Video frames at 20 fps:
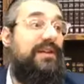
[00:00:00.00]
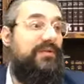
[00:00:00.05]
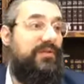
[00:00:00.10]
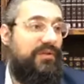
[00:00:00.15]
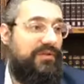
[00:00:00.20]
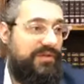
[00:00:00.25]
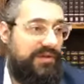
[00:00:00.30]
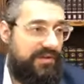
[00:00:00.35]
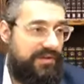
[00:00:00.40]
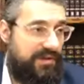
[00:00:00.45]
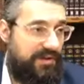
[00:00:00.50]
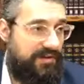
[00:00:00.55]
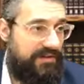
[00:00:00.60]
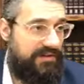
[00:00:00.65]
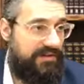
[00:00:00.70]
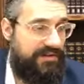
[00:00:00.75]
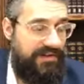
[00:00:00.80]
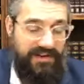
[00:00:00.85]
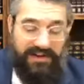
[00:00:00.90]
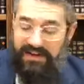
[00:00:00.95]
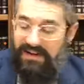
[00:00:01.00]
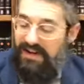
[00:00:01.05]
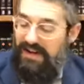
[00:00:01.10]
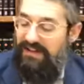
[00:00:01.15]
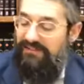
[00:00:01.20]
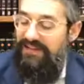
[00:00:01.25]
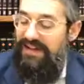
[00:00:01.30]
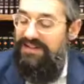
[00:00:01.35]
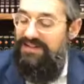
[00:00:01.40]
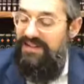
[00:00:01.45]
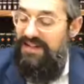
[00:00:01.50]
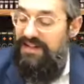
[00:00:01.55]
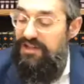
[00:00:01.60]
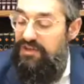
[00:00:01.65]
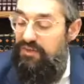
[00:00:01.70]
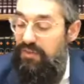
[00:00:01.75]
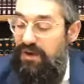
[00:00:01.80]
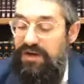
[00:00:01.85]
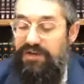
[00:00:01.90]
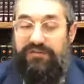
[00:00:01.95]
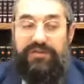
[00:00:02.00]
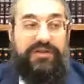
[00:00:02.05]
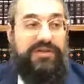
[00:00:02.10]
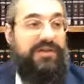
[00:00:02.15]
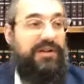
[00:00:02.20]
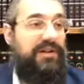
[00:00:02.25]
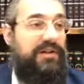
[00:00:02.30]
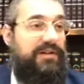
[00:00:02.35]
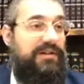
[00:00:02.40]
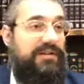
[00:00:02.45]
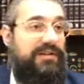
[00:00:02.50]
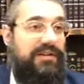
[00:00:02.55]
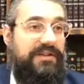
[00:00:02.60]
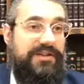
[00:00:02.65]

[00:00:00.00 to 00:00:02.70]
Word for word: of those isarim, and that's each one of the saw.